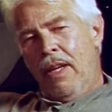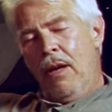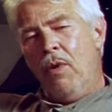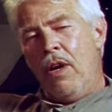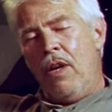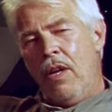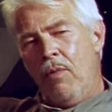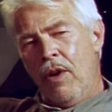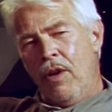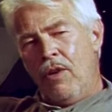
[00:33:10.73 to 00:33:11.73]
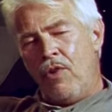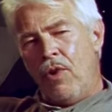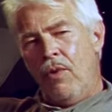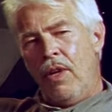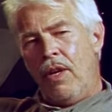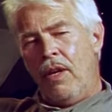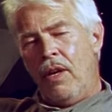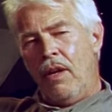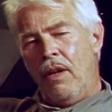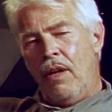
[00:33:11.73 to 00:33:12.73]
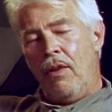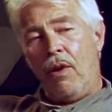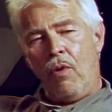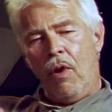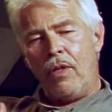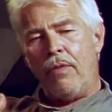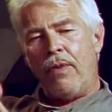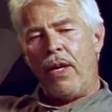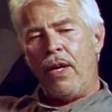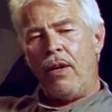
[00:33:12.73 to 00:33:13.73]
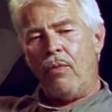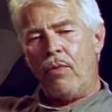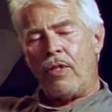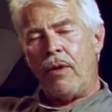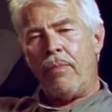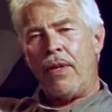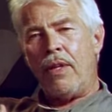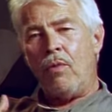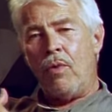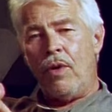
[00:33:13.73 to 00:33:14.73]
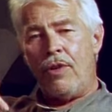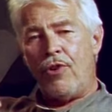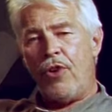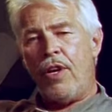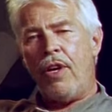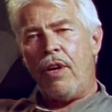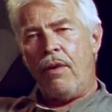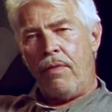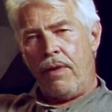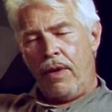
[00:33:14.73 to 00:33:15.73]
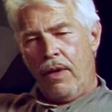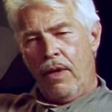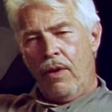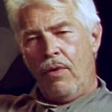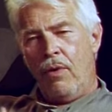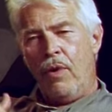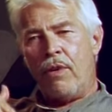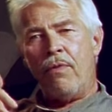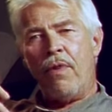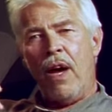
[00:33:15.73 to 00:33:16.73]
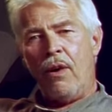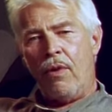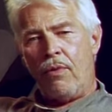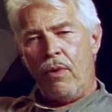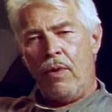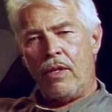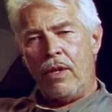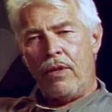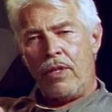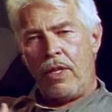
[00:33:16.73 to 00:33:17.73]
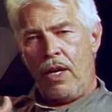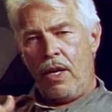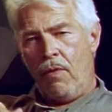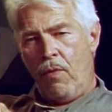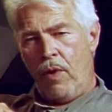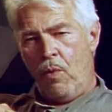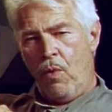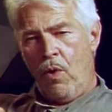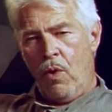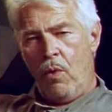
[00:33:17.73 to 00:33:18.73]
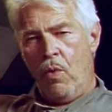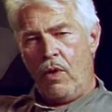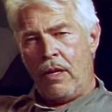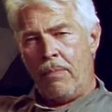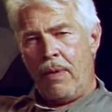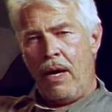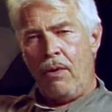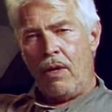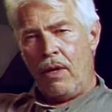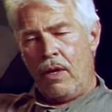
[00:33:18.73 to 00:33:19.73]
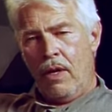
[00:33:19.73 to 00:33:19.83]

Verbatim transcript: He wanted to show that, that the Cross of Iron was something that one achieved through his valor, through his understanding of what war was about.